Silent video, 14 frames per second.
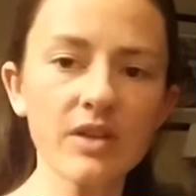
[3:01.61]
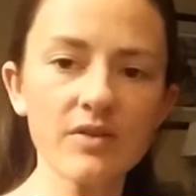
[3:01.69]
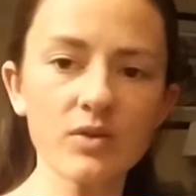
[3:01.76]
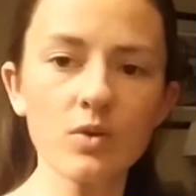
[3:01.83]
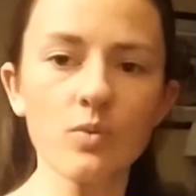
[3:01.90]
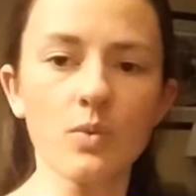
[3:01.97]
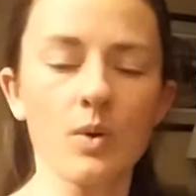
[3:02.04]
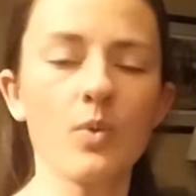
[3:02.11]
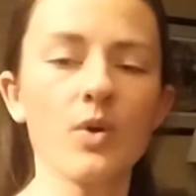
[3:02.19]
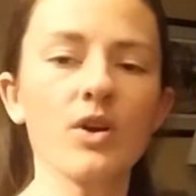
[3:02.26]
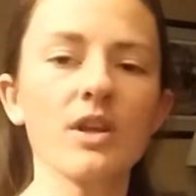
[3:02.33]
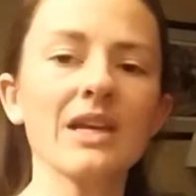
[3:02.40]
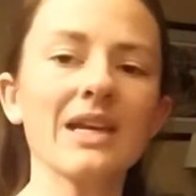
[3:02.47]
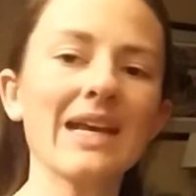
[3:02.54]
level, we're
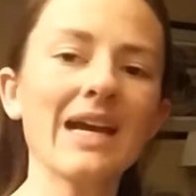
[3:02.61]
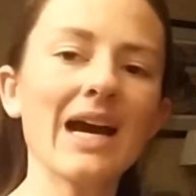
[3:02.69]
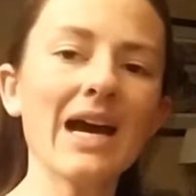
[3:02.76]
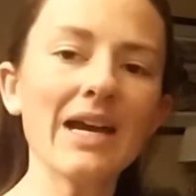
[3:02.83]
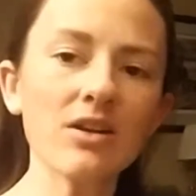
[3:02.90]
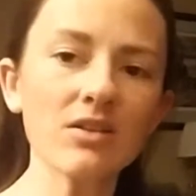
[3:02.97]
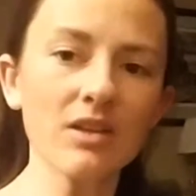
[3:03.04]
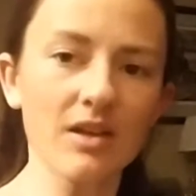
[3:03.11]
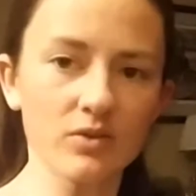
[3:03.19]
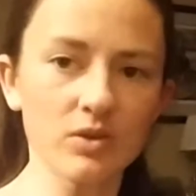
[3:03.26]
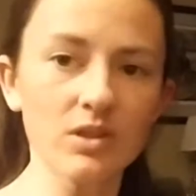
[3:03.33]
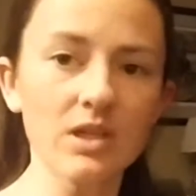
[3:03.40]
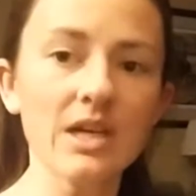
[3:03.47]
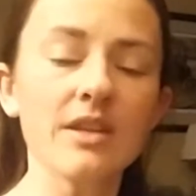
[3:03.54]
working at a higher
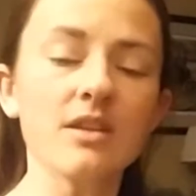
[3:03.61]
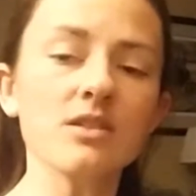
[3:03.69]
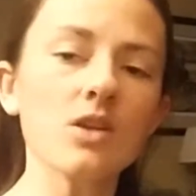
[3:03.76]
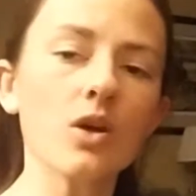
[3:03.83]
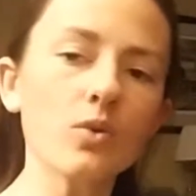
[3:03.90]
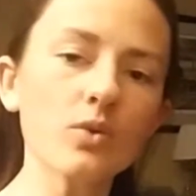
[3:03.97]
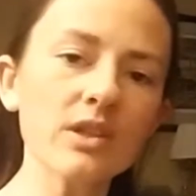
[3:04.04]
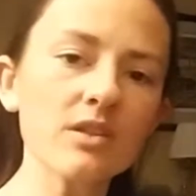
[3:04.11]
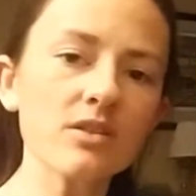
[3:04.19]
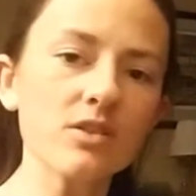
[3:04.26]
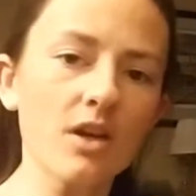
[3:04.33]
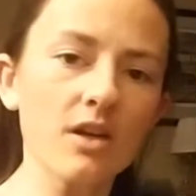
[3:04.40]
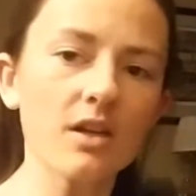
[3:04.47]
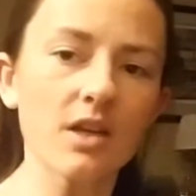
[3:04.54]
level that's holding the
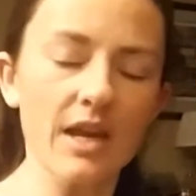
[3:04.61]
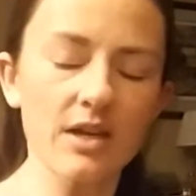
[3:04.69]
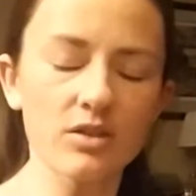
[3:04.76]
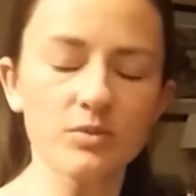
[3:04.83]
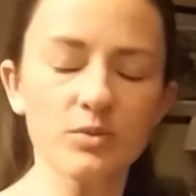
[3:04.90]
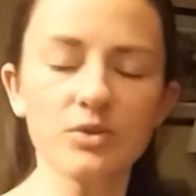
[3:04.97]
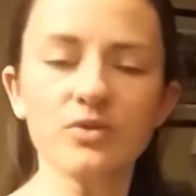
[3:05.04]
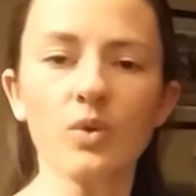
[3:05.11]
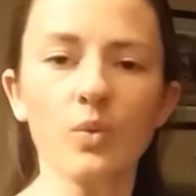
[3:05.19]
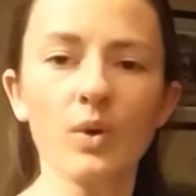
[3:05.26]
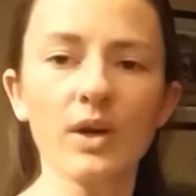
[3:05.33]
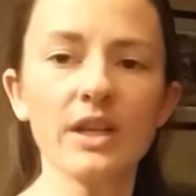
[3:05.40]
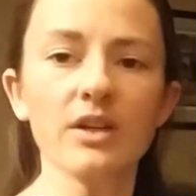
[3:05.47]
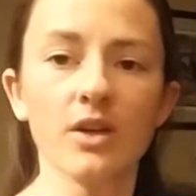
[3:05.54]
dog accountable for
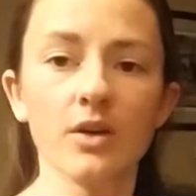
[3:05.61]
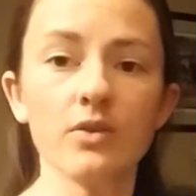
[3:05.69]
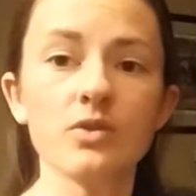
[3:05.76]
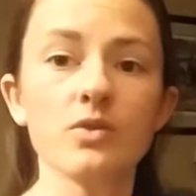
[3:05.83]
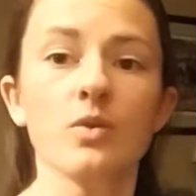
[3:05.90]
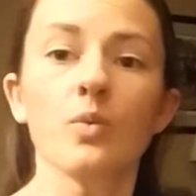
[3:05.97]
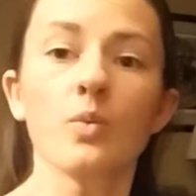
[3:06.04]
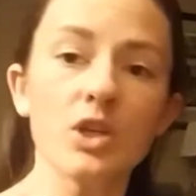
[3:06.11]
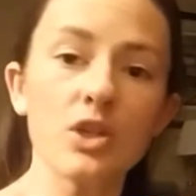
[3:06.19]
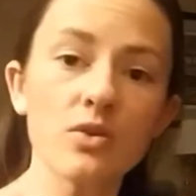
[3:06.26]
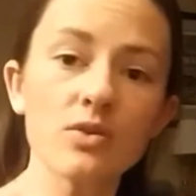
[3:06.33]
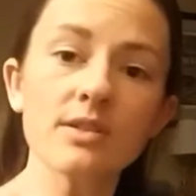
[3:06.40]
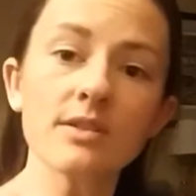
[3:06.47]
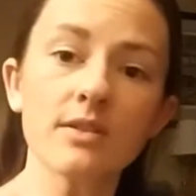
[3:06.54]
what it knows. We're
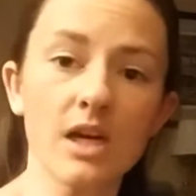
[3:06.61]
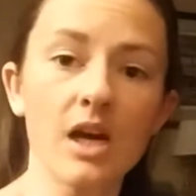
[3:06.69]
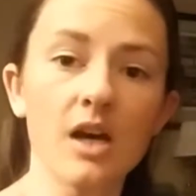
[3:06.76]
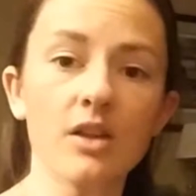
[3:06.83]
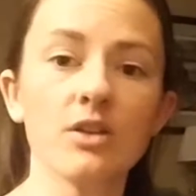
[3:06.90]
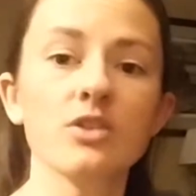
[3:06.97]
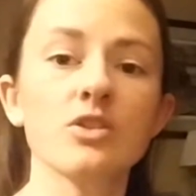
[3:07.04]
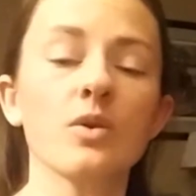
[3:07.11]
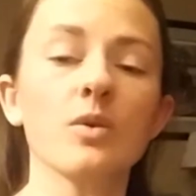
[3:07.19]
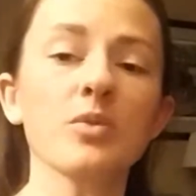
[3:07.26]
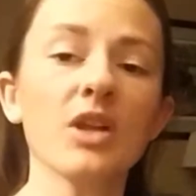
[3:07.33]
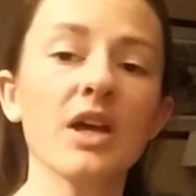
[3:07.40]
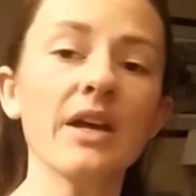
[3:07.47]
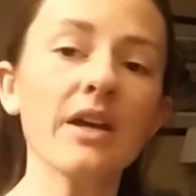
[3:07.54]
using the collar to
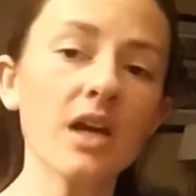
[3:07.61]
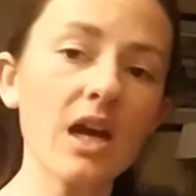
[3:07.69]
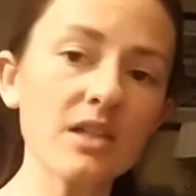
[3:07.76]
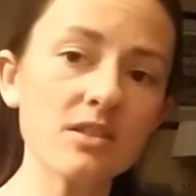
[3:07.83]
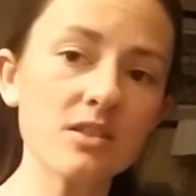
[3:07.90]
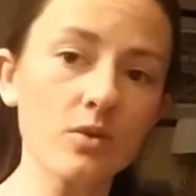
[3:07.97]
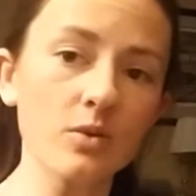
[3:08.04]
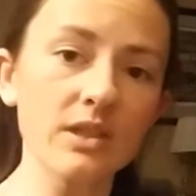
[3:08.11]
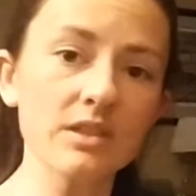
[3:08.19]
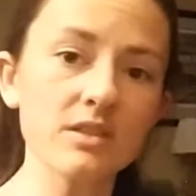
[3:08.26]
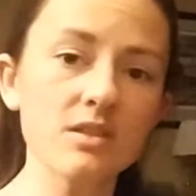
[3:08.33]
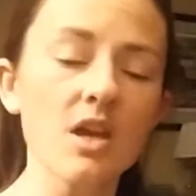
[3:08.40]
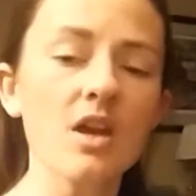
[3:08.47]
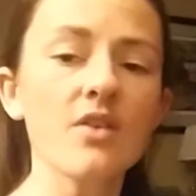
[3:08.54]
apply a
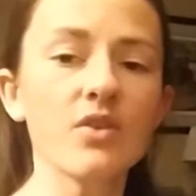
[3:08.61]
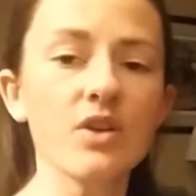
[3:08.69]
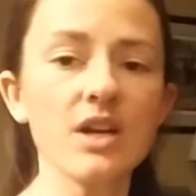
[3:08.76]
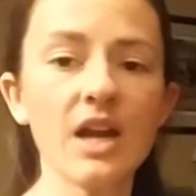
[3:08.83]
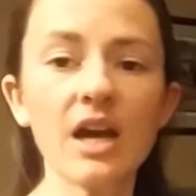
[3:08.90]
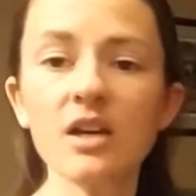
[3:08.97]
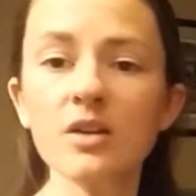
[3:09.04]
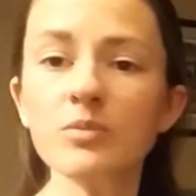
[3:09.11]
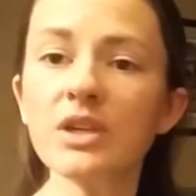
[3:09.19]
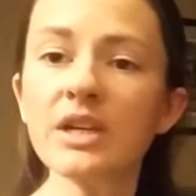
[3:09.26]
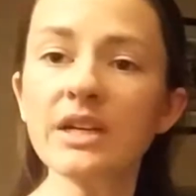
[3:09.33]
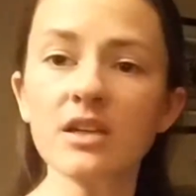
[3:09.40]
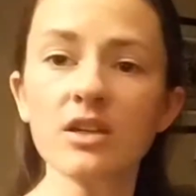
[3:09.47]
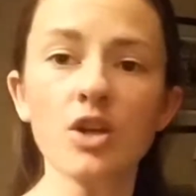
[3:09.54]
consequence for not
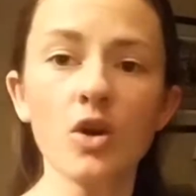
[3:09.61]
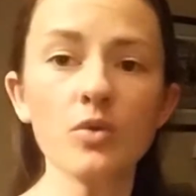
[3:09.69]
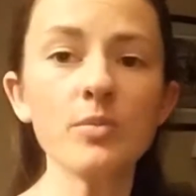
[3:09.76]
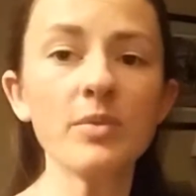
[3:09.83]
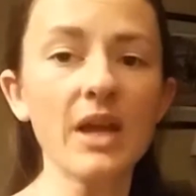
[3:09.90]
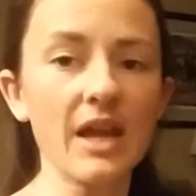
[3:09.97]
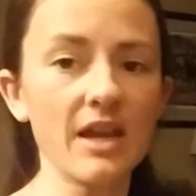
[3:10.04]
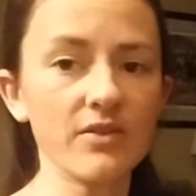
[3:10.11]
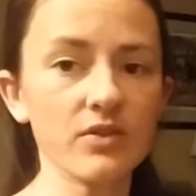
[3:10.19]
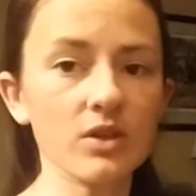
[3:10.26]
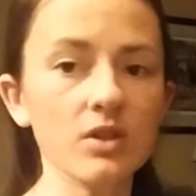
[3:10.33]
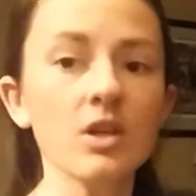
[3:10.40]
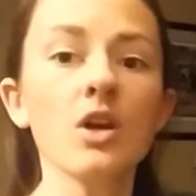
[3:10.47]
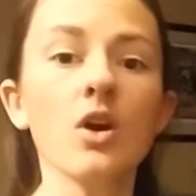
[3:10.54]
completing a known
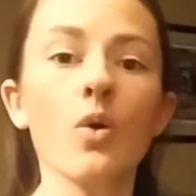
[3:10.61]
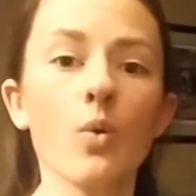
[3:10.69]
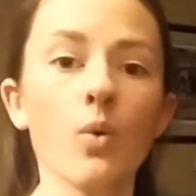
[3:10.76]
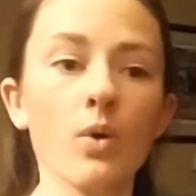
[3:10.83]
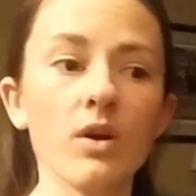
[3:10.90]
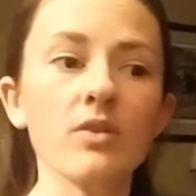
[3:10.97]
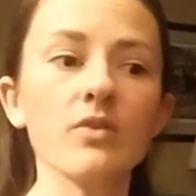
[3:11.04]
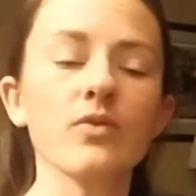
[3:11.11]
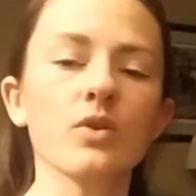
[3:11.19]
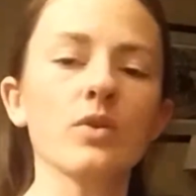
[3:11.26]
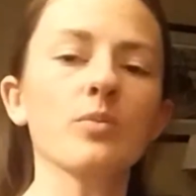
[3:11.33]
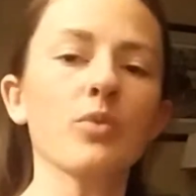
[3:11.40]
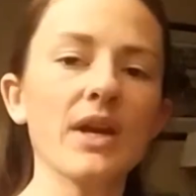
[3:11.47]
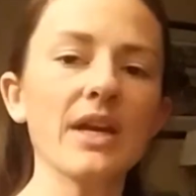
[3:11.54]
behavior or
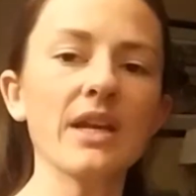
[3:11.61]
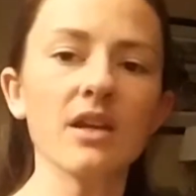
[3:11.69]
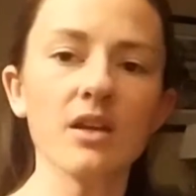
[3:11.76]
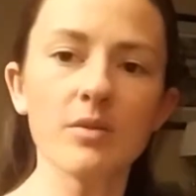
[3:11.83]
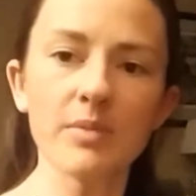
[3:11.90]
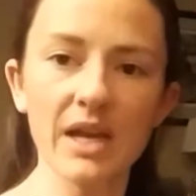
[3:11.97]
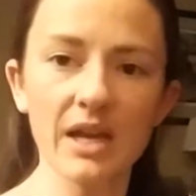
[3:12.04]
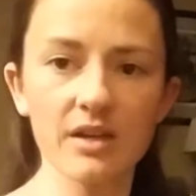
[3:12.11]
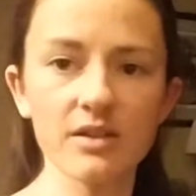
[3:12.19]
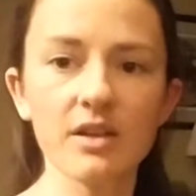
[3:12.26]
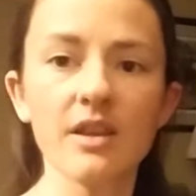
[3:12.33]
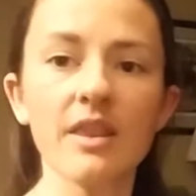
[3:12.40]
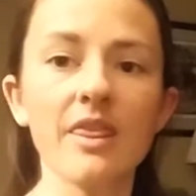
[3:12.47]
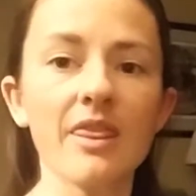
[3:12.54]
for breaking command
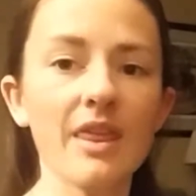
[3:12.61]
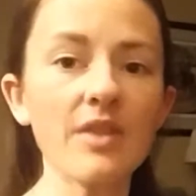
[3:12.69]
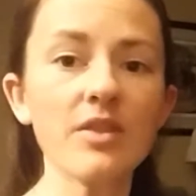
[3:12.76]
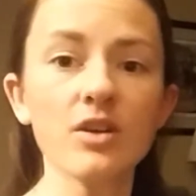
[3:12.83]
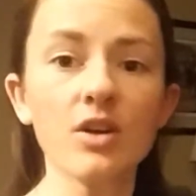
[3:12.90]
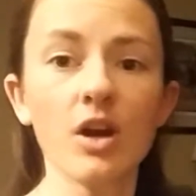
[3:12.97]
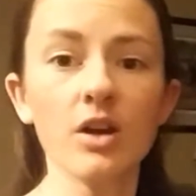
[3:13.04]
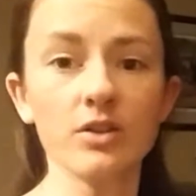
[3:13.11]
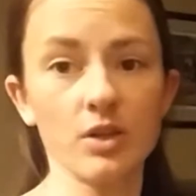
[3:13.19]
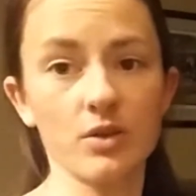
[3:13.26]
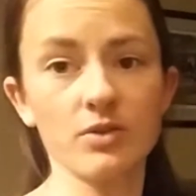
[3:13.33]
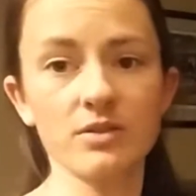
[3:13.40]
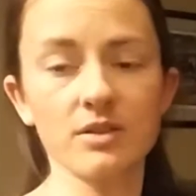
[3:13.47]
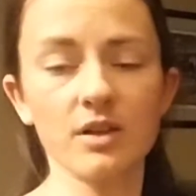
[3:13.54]
that the dog
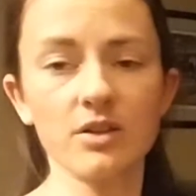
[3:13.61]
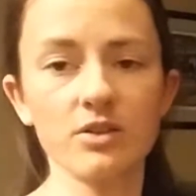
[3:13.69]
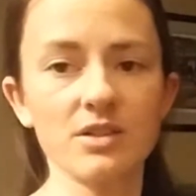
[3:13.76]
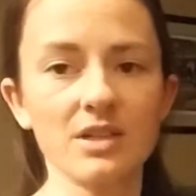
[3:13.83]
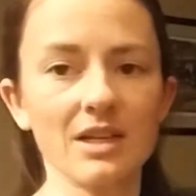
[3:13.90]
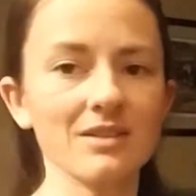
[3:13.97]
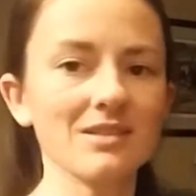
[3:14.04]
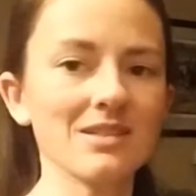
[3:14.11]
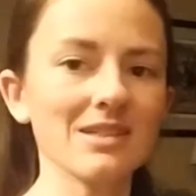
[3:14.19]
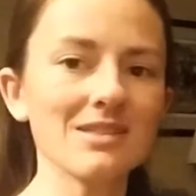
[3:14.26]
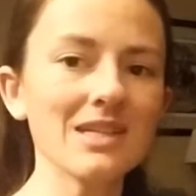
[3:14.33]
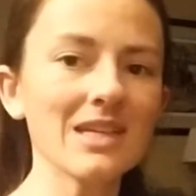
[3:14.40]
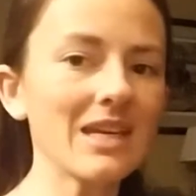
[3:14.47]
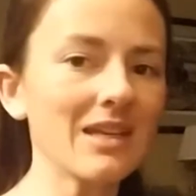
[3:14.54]
knows and understands.
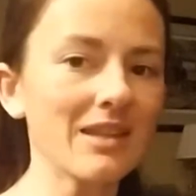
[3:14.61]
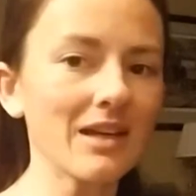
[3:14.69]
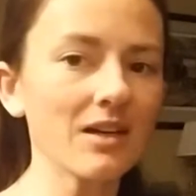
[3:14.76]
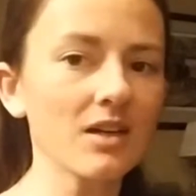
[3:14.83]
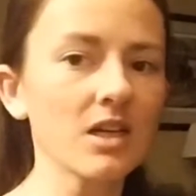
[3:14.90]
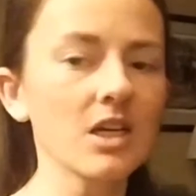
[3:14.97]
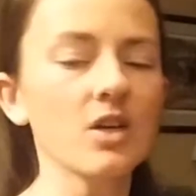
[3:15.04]
That's the key there.